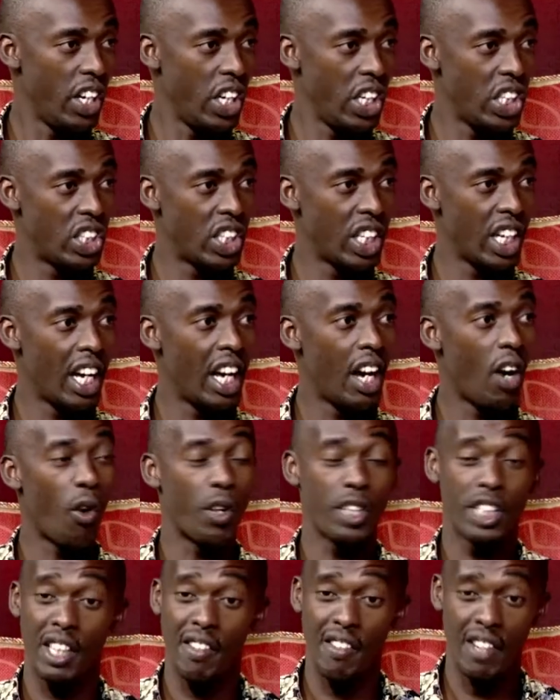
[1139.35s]
age
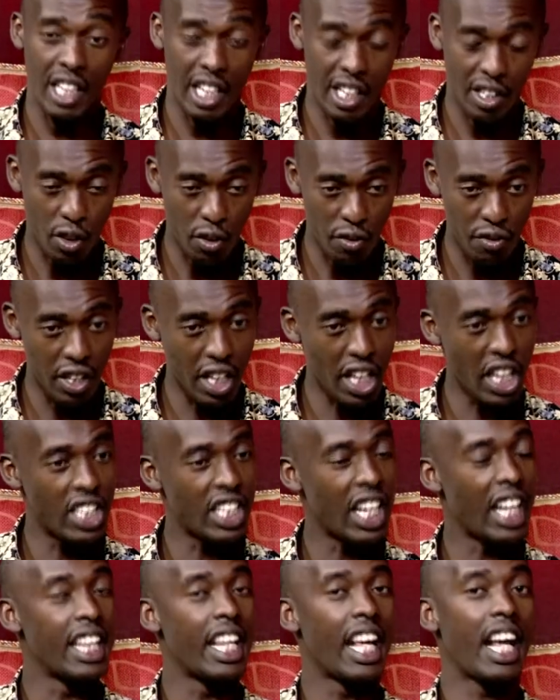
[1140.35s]
or 7 years of
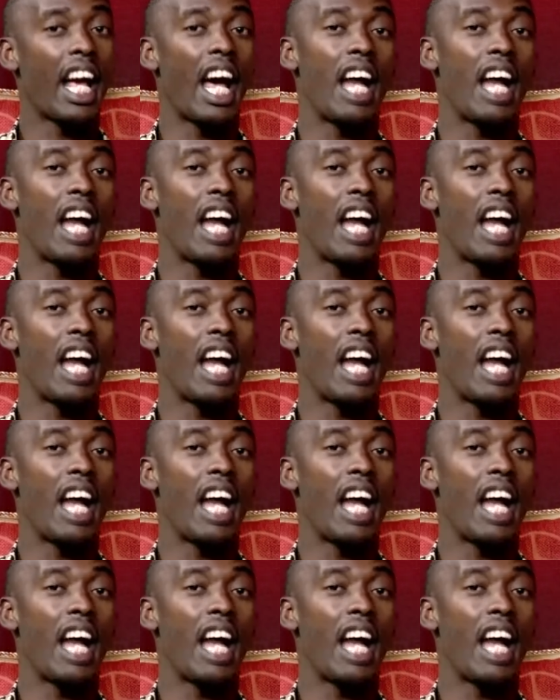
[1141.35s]
age, and they